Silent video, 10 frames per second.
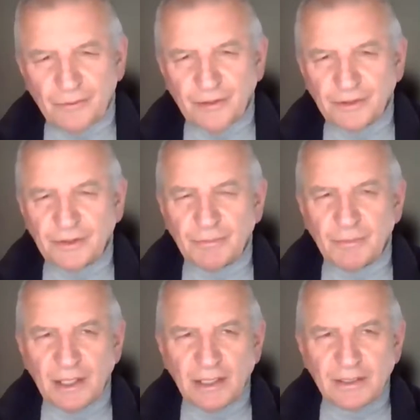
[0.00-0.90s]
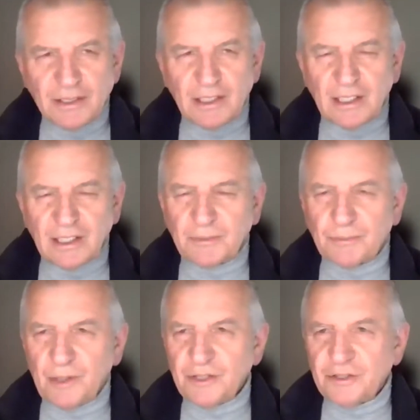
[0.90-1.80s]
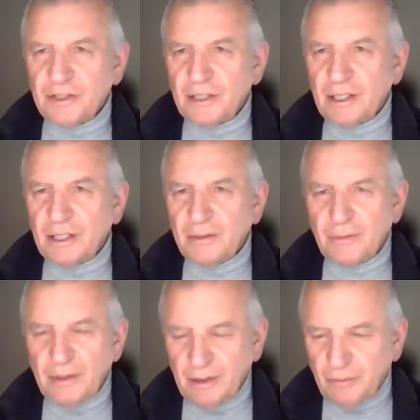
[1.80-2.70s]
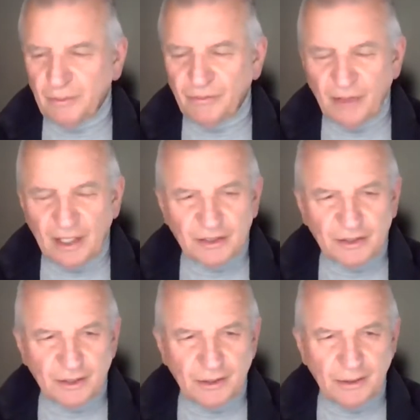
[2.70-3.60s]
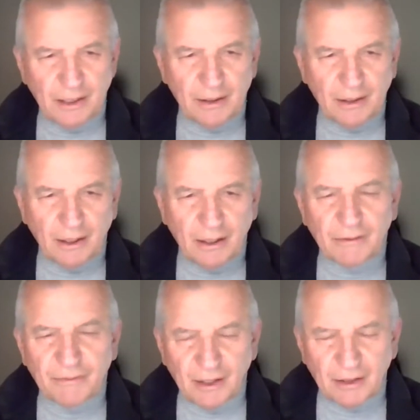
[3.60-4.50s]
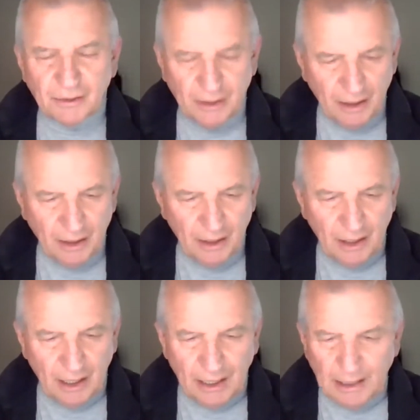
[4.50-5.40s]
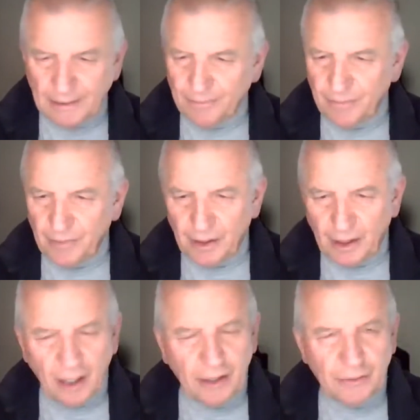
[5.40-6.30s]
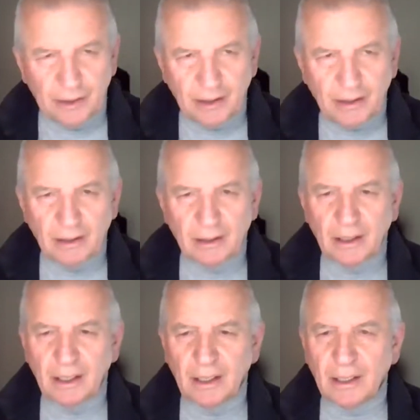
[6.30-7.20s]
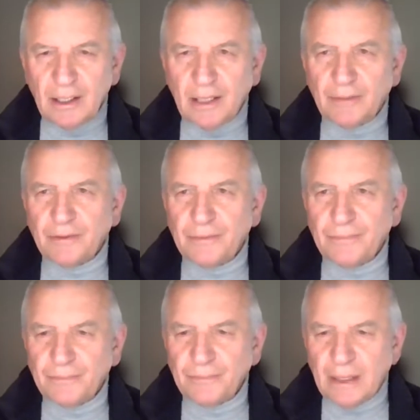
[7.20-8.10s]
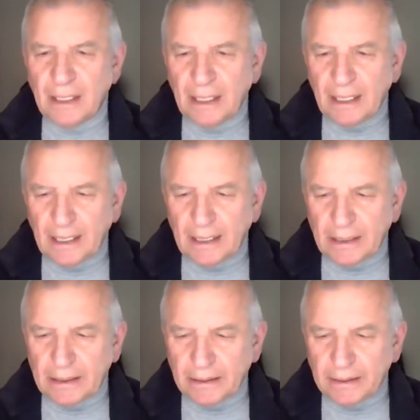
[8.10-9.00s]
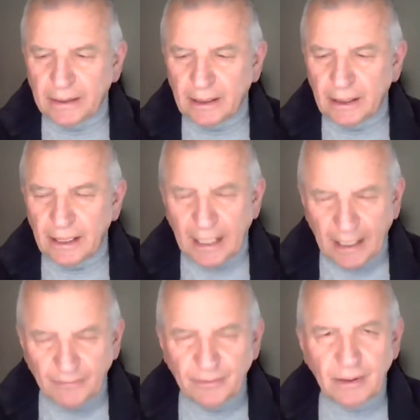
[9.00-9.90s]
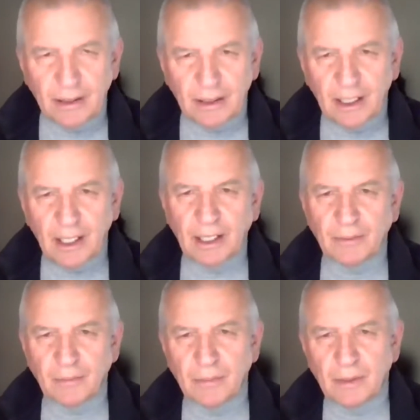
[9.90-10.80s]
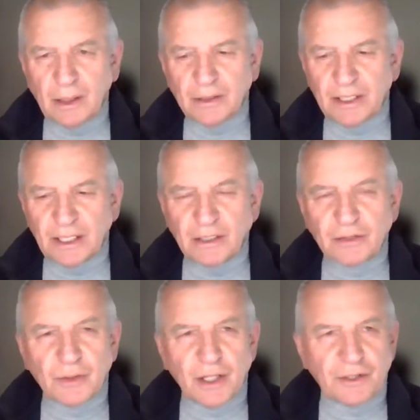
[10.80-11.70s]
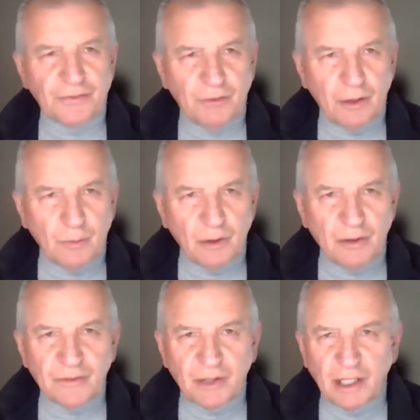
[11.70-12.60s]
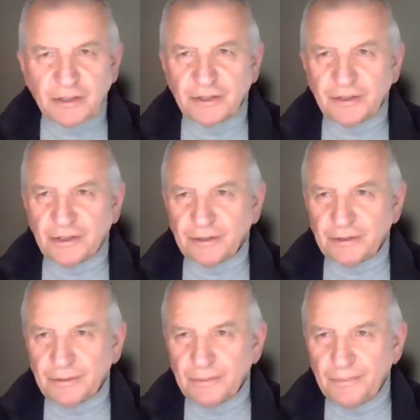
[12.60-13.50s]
for this amazing expression and reflection and heartfelt honoring Avon. And Avon came as a transformer of consciousness.